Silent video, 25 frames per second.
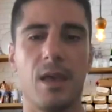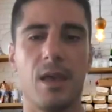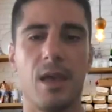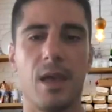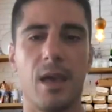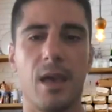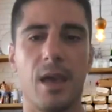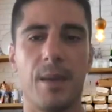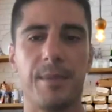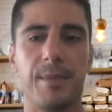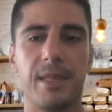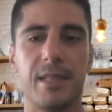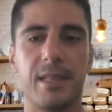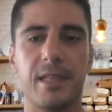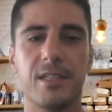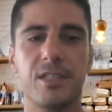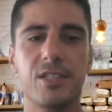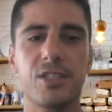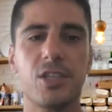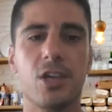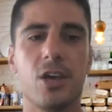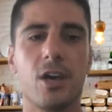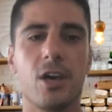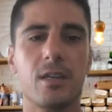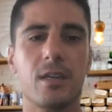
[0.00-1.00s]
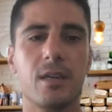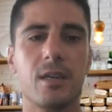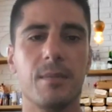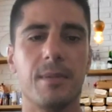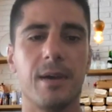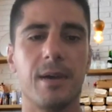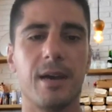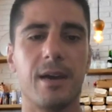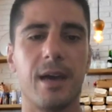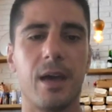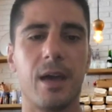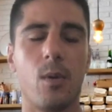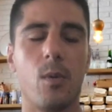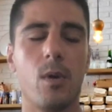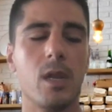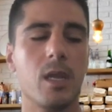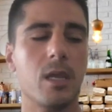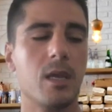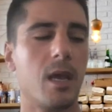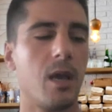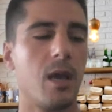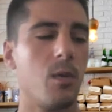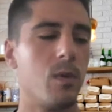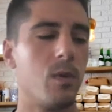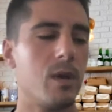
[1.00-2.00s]
I mean, let's talk about, I want
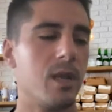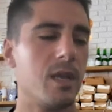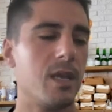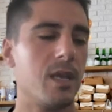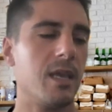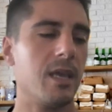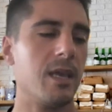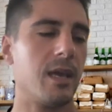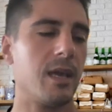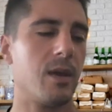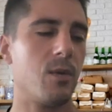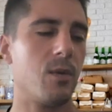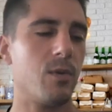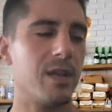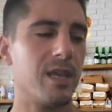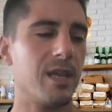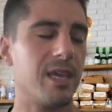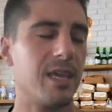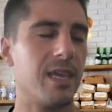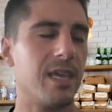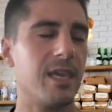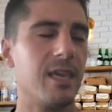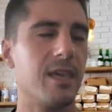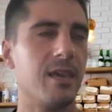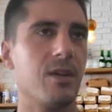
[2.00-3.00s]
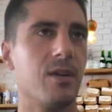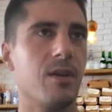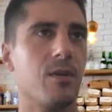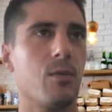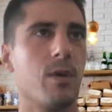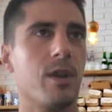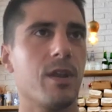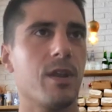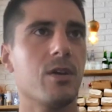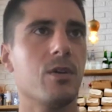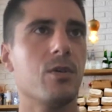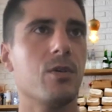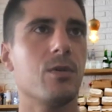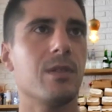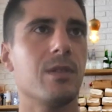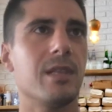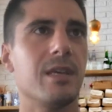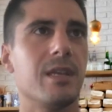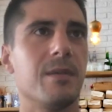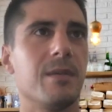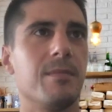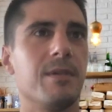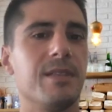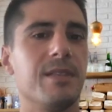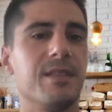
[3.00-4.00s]
to go a
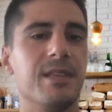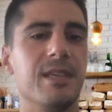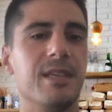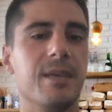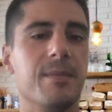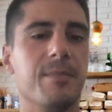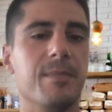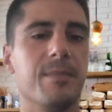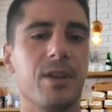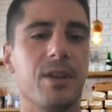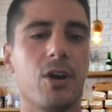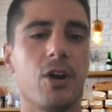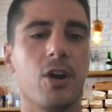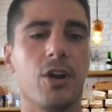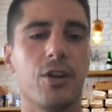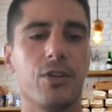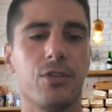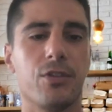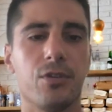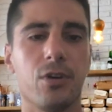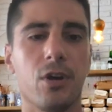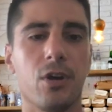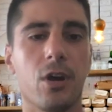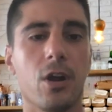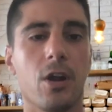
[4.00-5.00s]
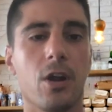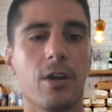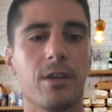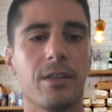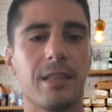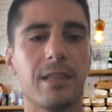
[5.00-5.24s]
little bit deep and heart to heart.